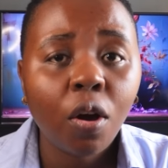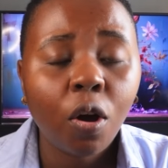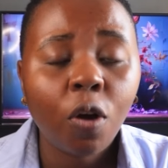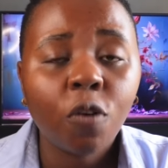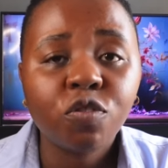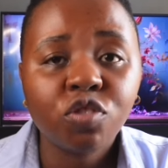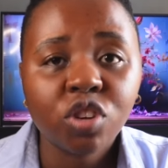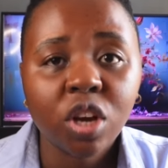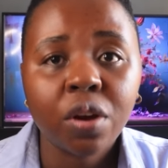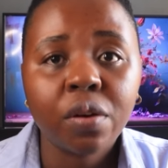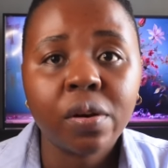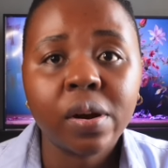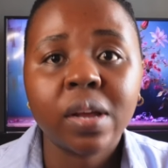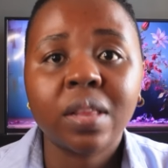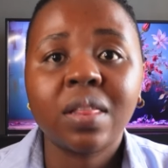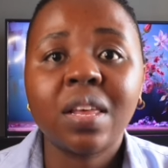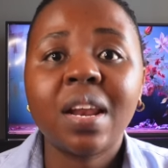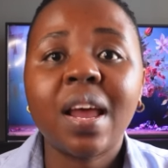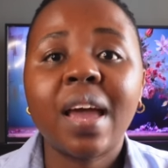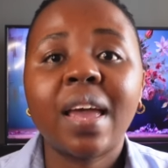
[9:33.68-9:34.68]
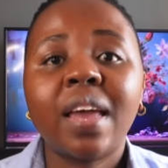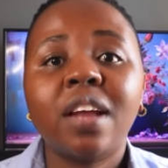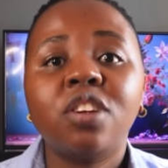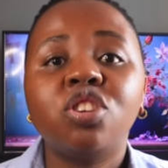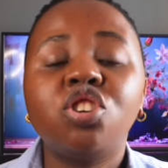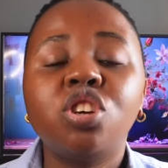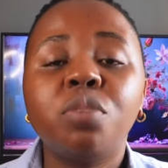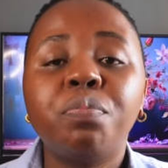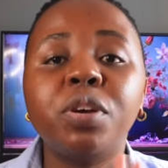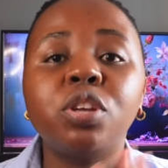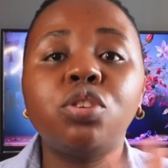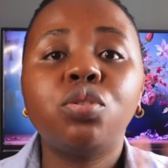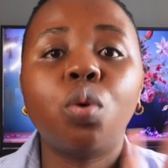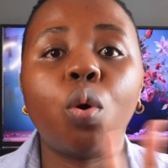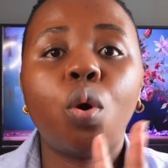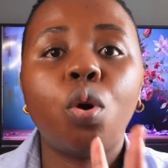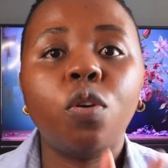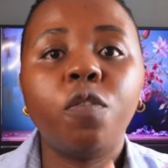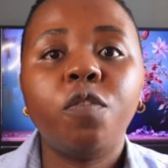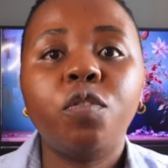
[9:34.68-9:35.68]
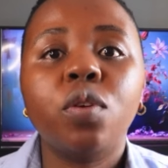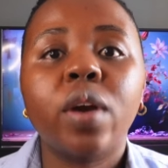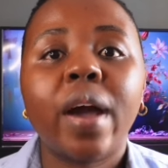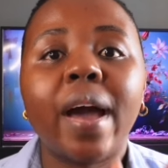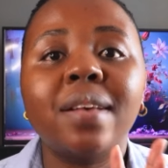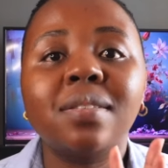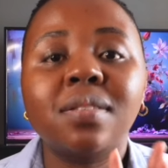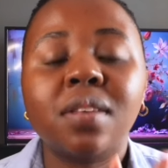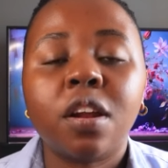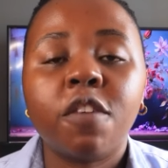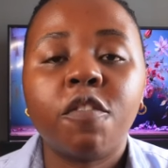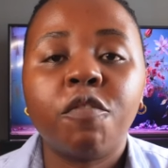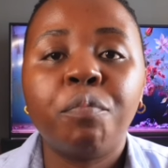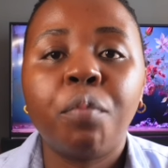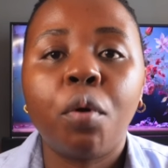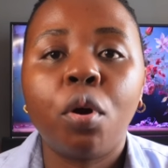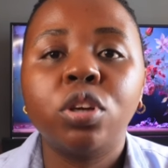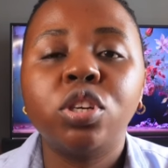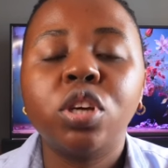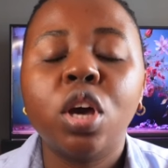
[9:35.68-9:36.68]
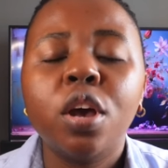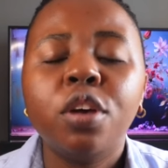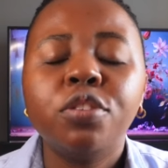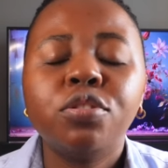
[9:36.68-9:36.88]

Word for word: of January. Then I can ship it to all of you guys that have bought.